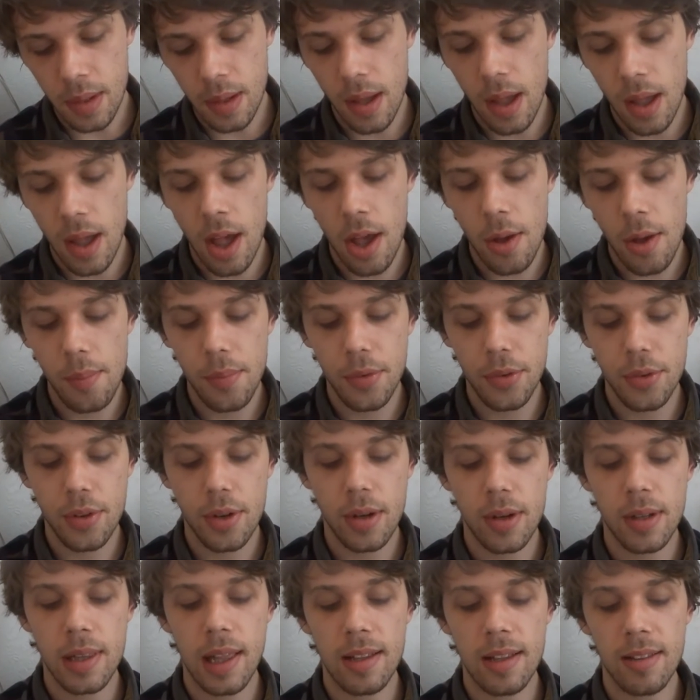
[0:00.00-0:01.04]
Um, so
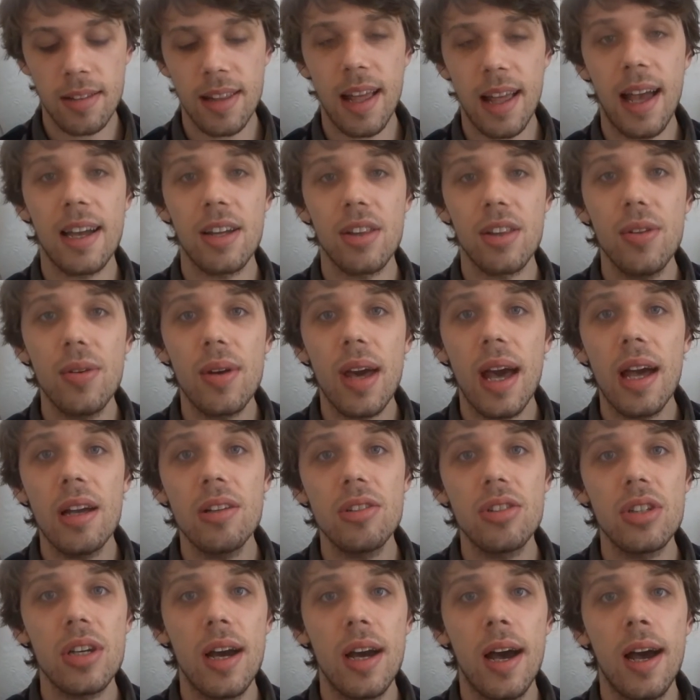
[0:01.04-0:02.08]
I'd like to tag Lukáš
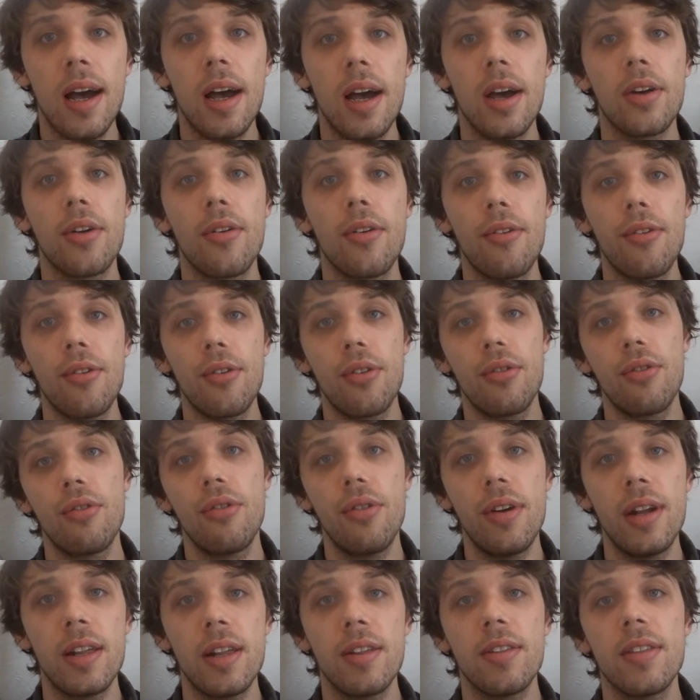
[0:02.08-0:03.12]
at A Cruel
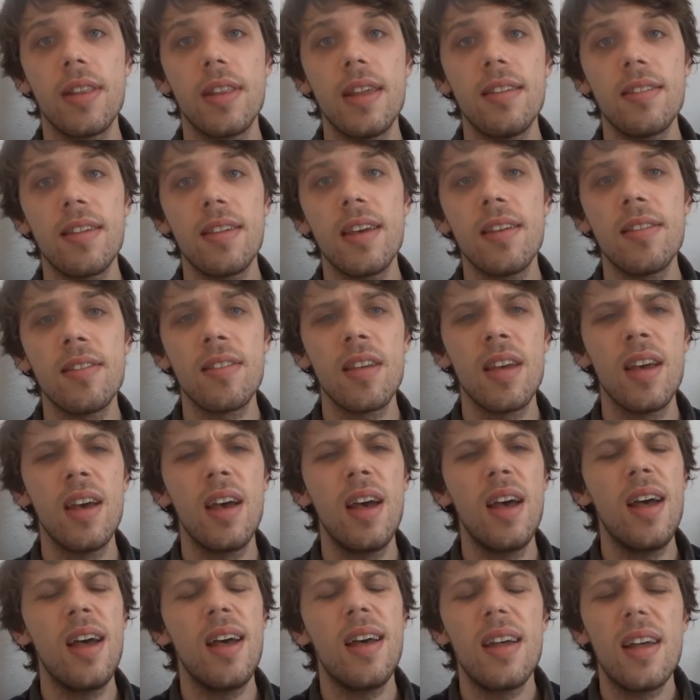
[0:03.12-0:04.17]
Reader's Thesis.
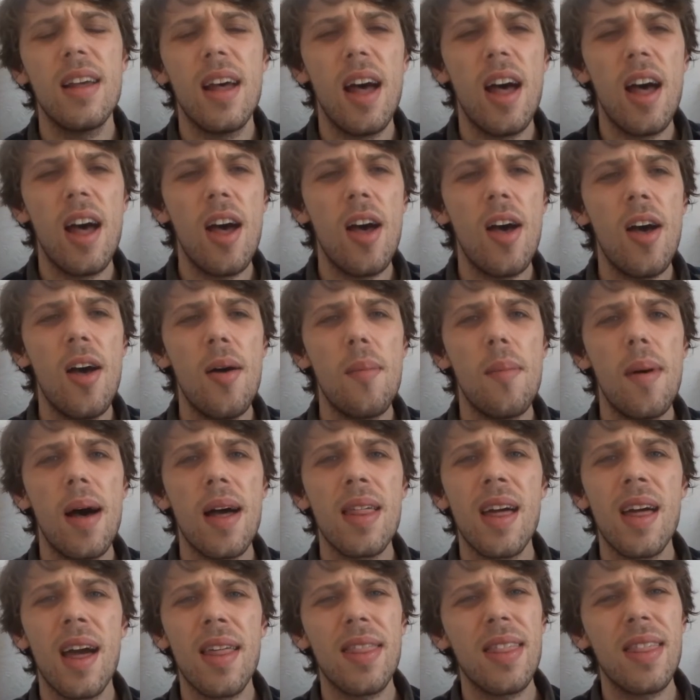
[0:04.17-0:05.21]
um, I,
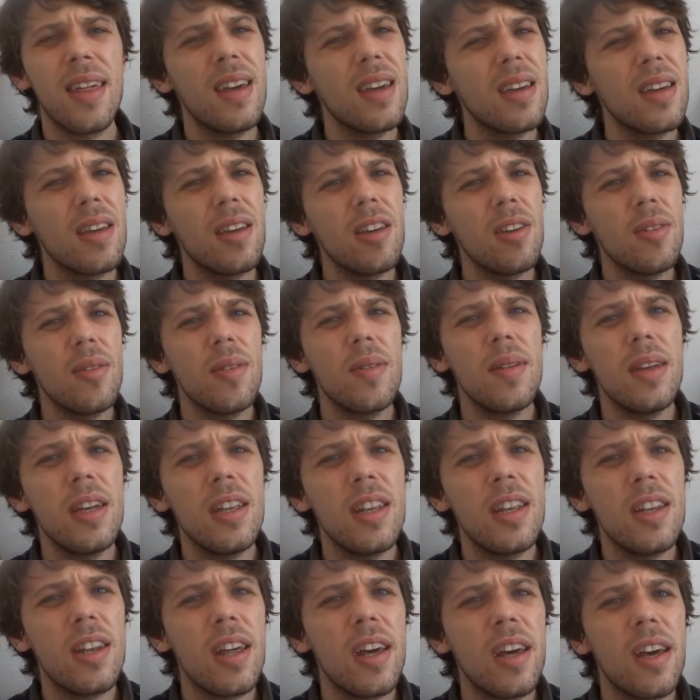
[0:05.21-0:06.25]
I think he
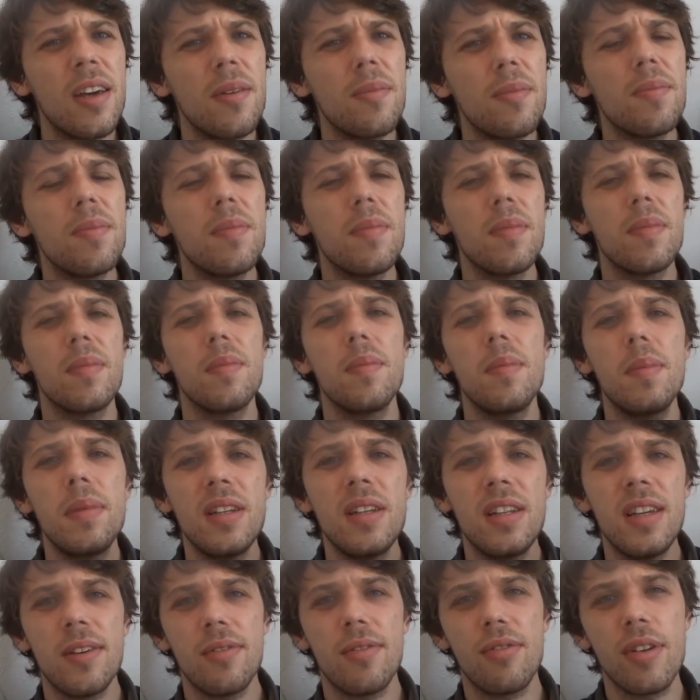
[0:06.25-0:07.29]
did a
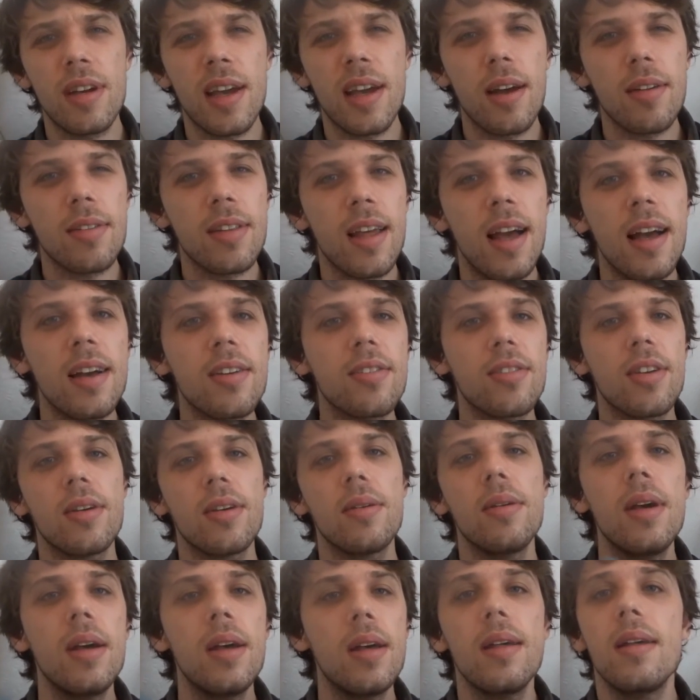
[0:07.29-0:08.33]
mid-year freakout tag, so
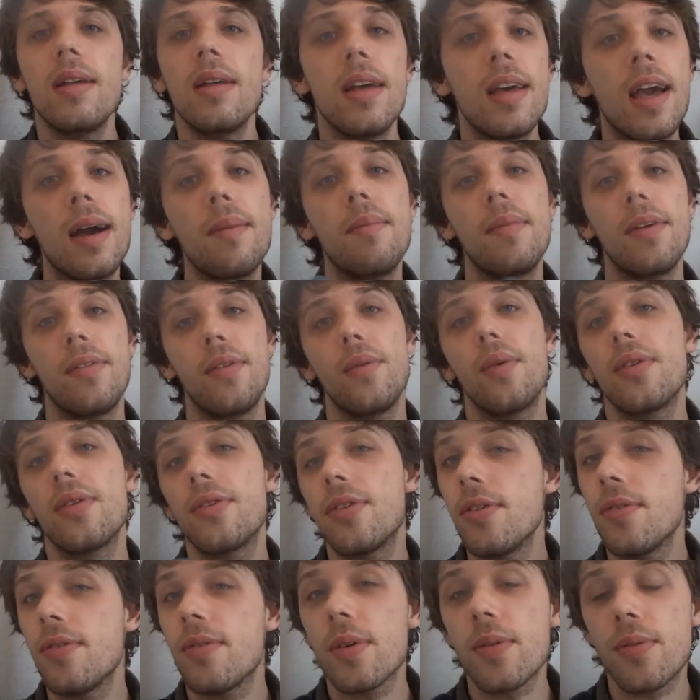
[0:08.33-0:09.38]
yeah, if you want
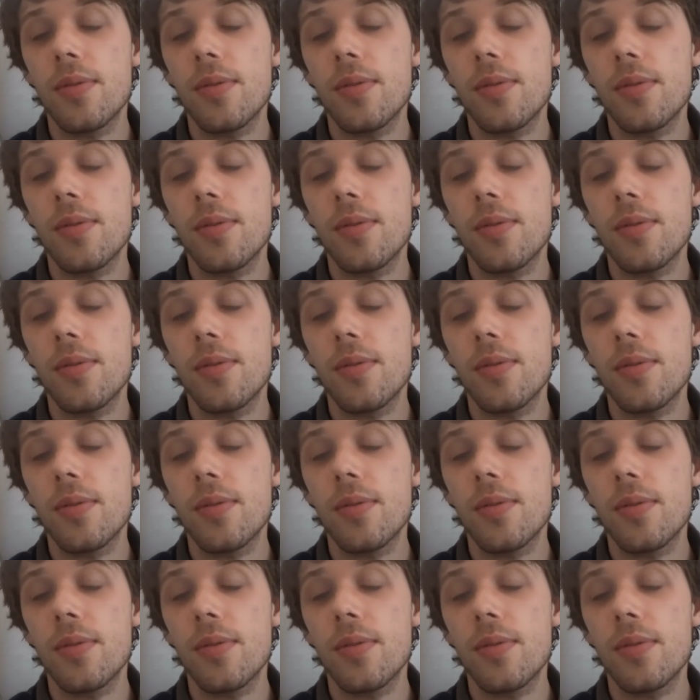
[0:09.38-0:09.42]
to, feel